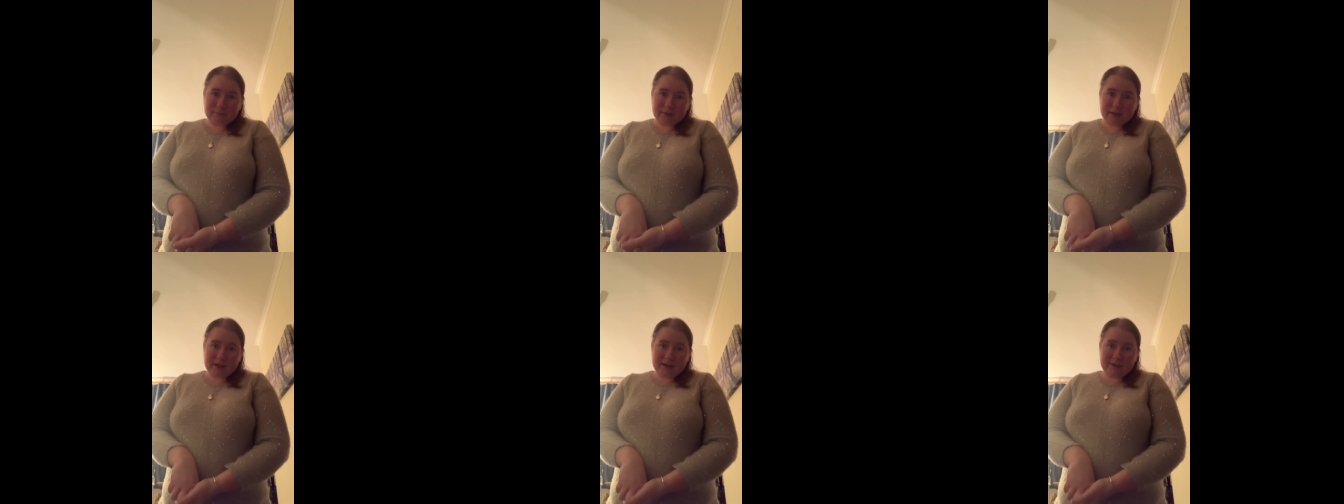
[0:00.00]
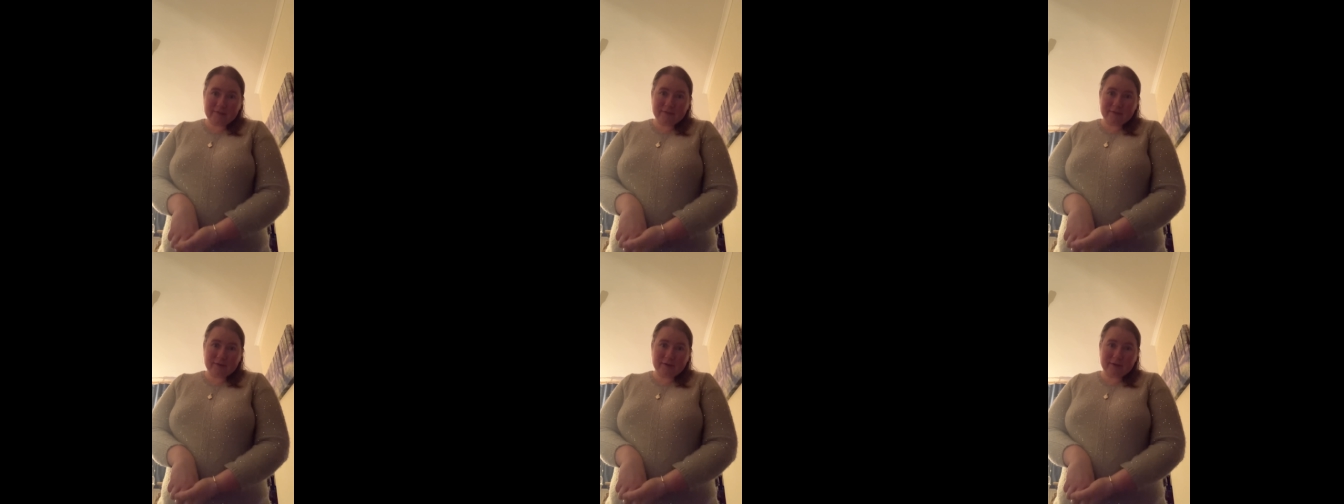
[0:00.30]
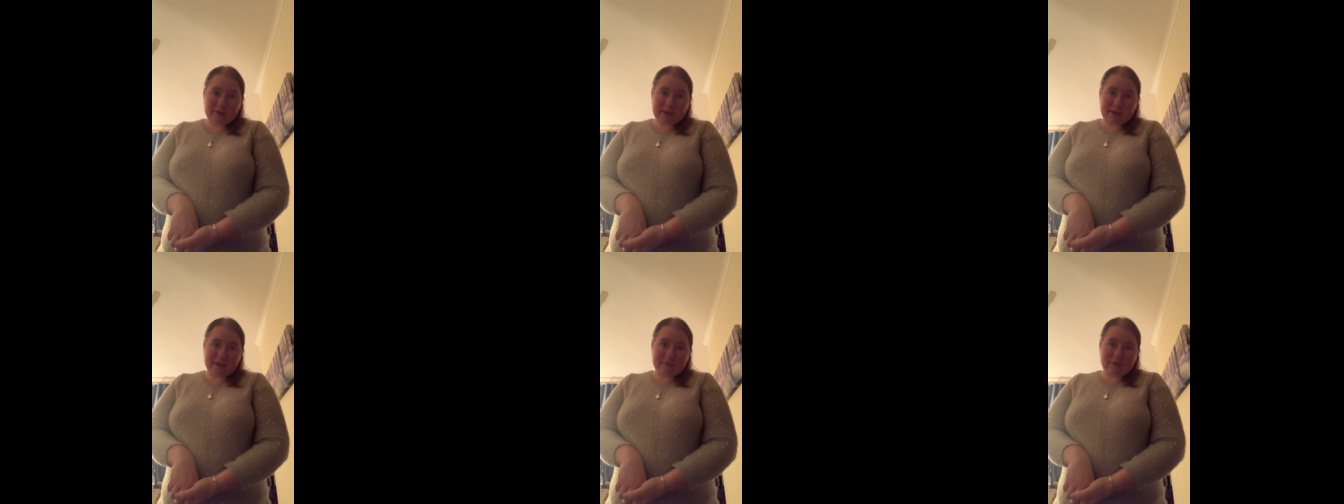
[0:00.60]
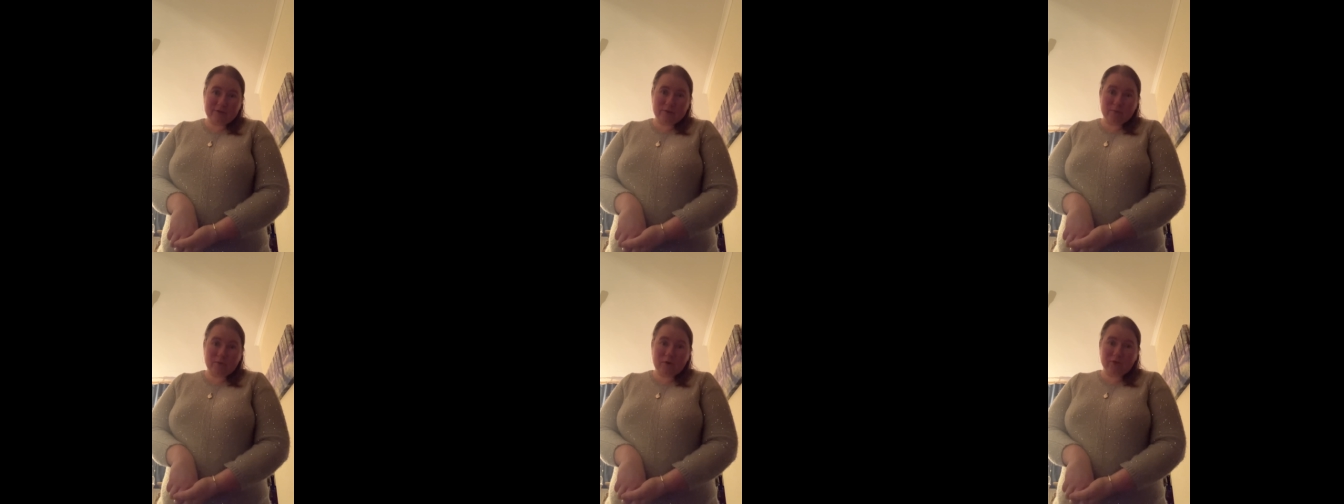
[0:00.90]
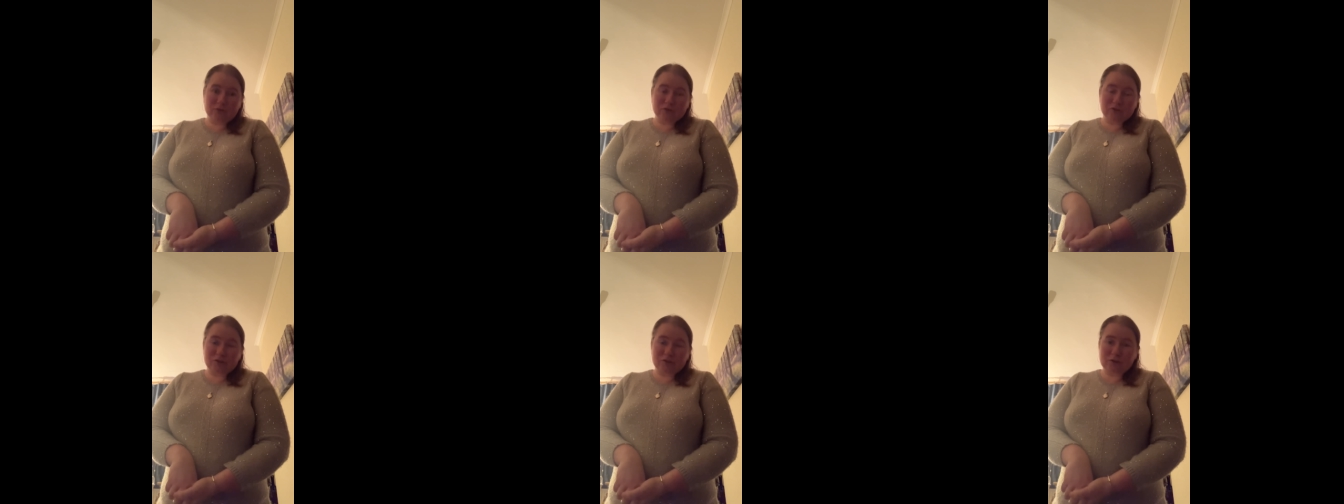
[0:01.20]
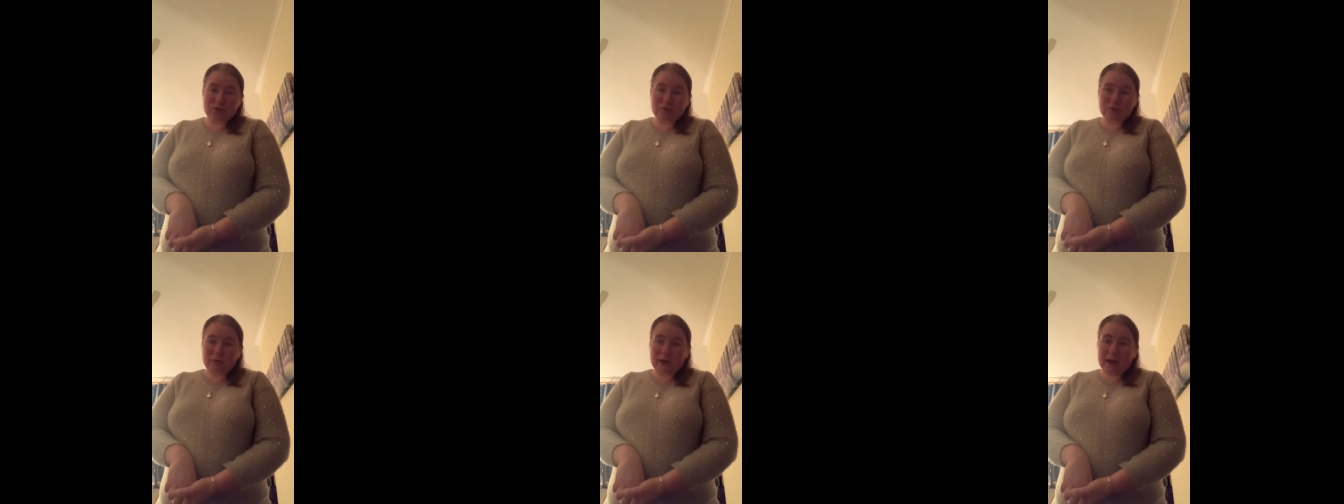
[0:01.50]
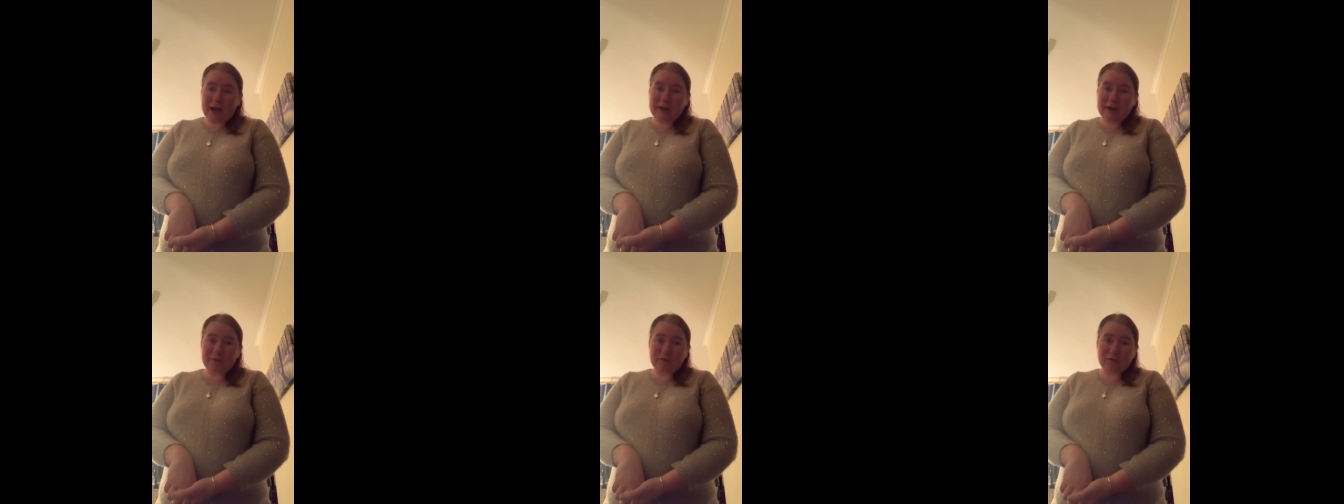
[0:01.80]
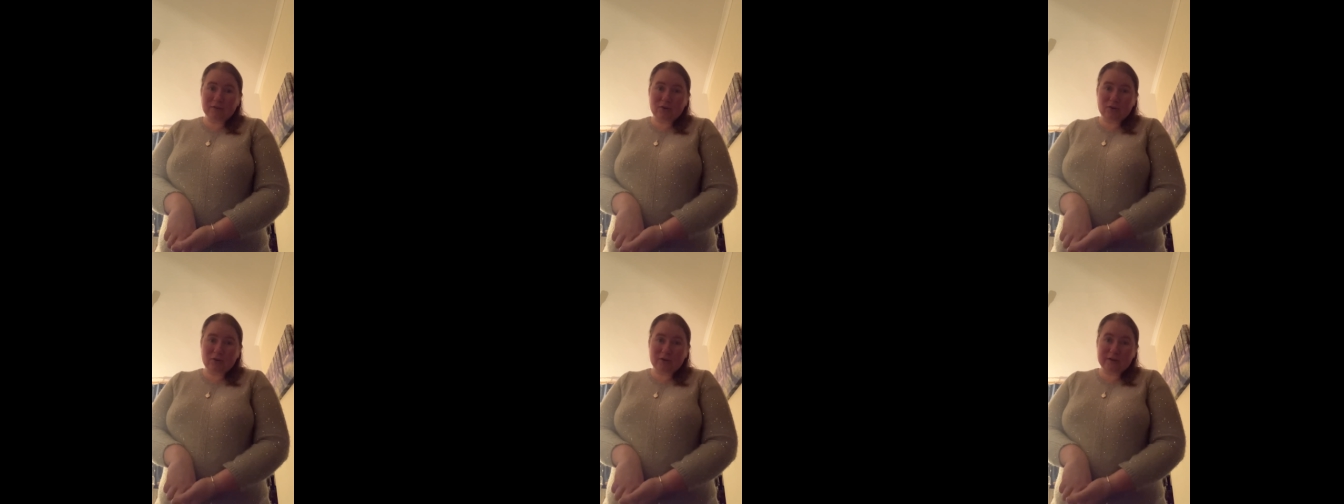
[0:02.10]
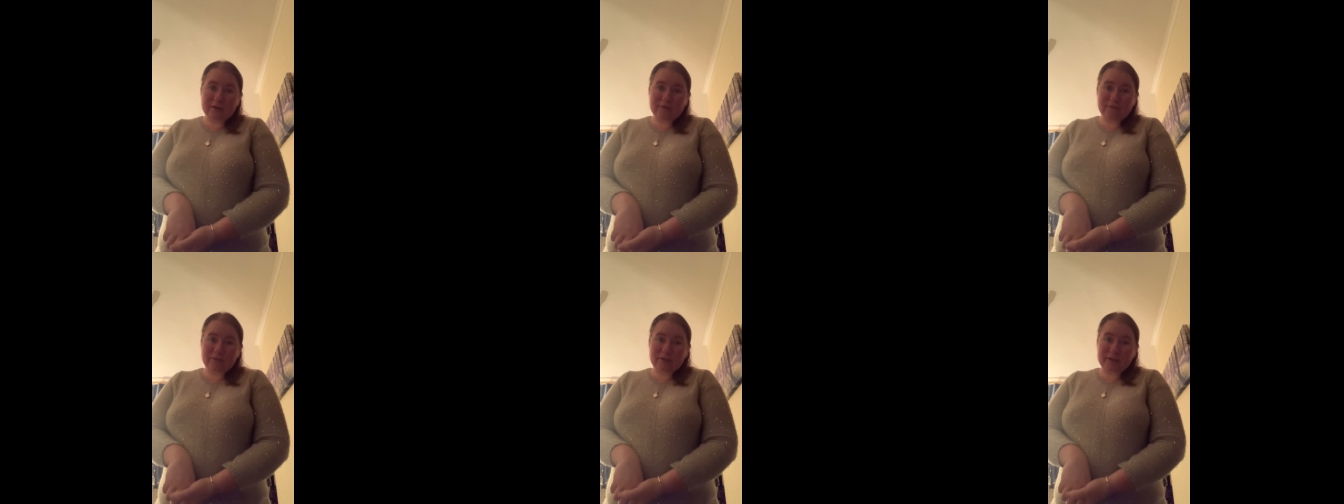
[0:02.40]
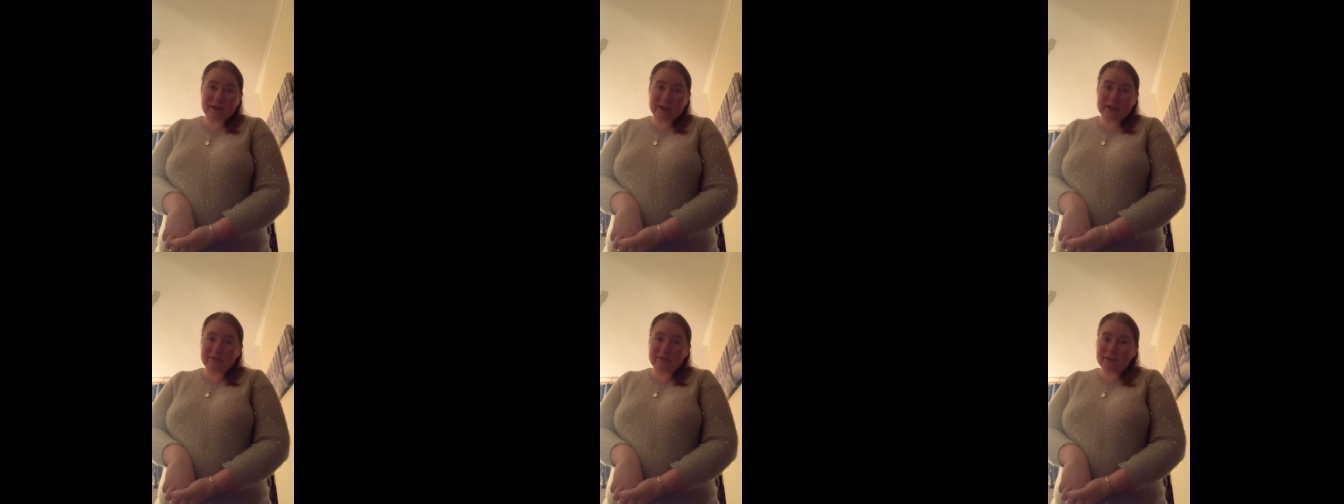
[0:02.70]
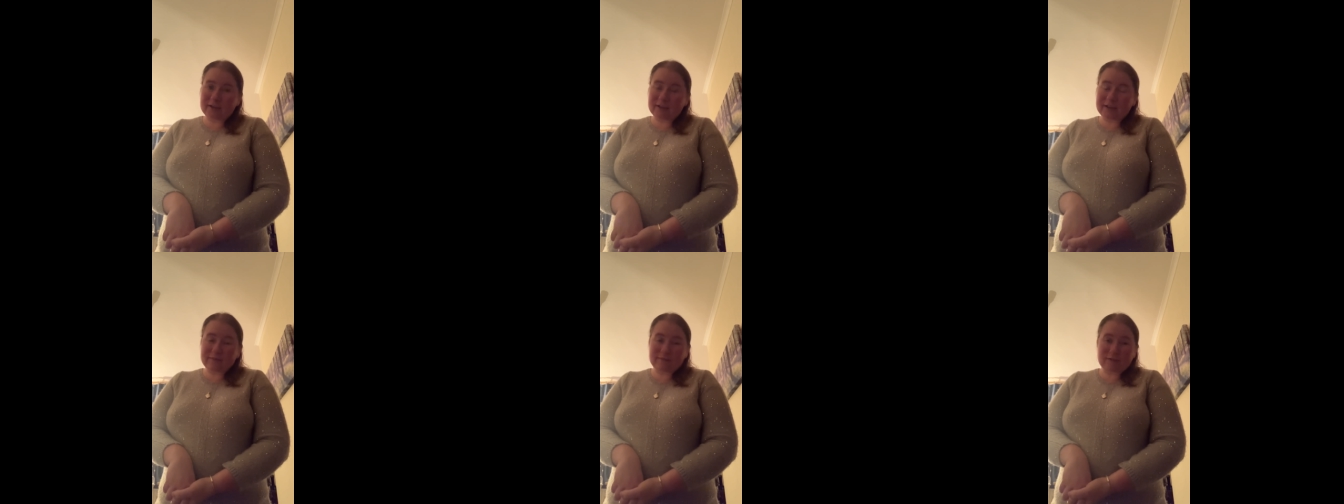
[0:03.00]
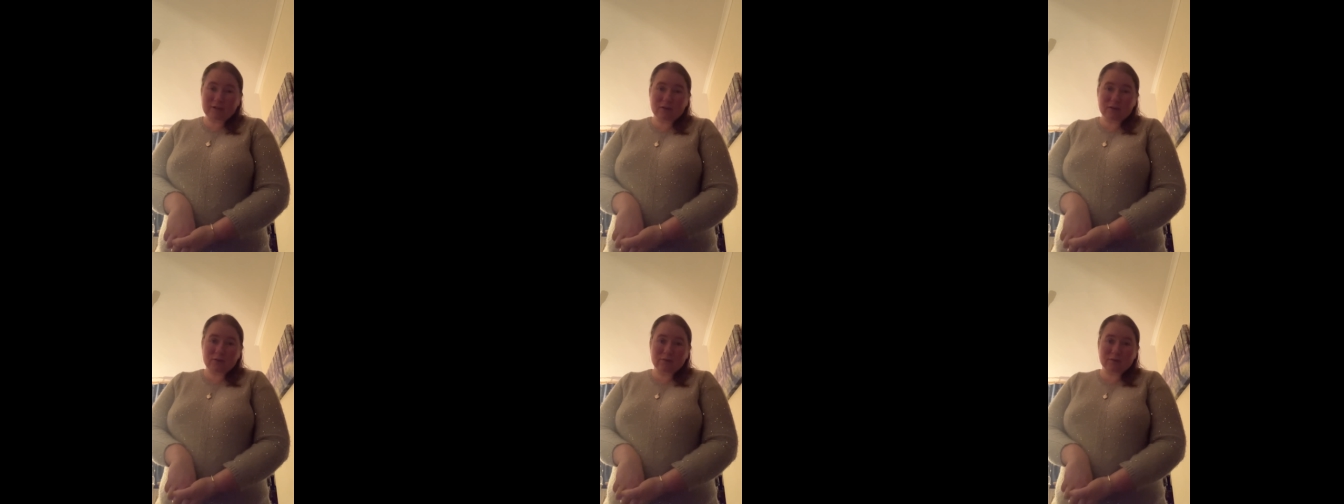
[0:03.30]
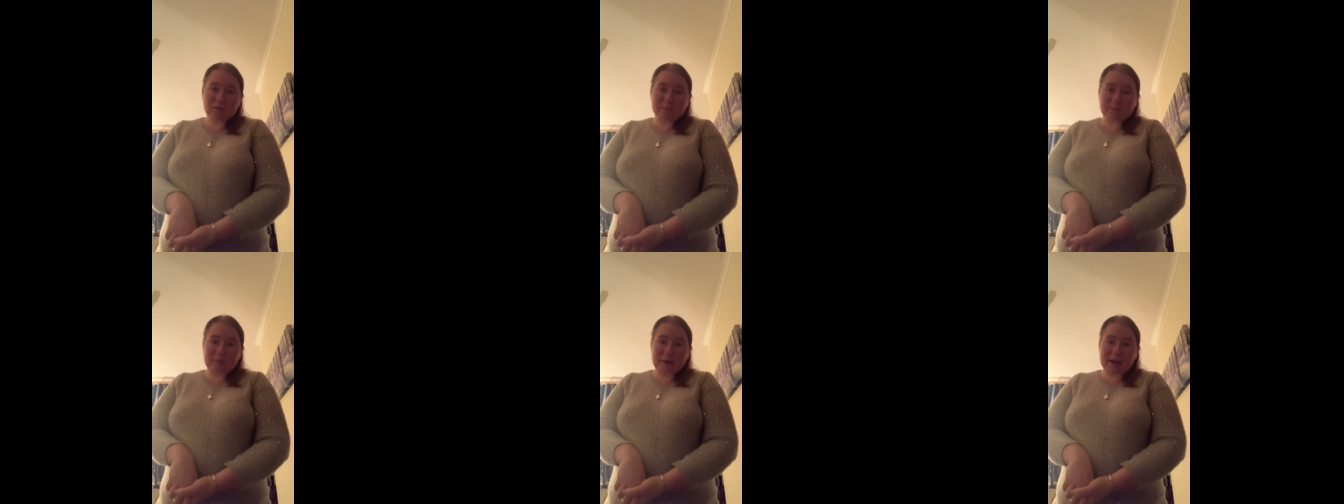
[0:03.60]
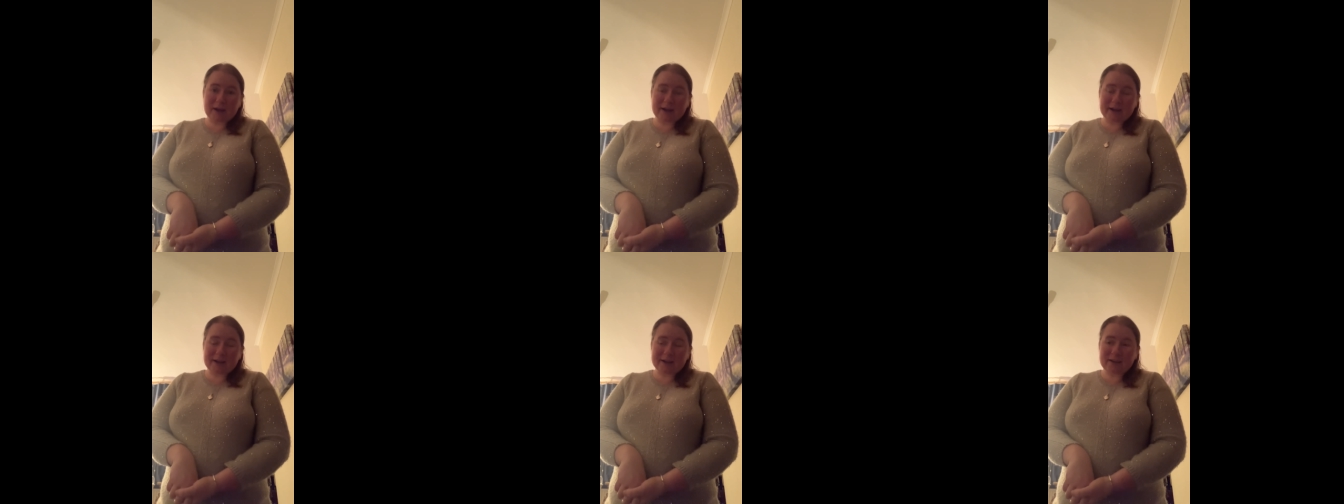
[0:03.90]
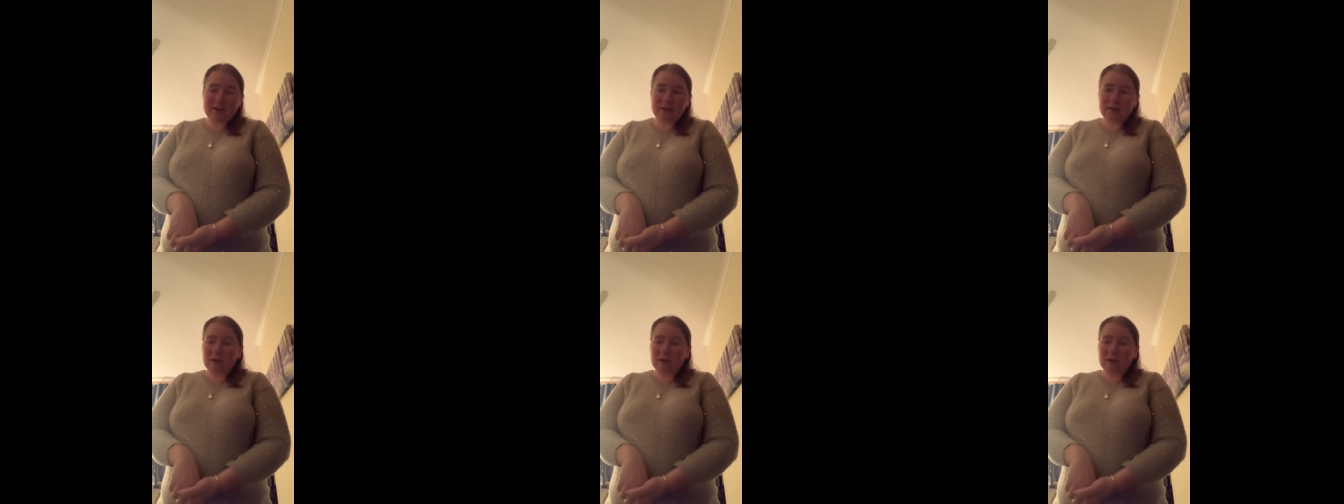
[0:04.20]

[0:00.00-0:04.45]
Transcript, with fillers: If if you want to have a look, if you if you live close by,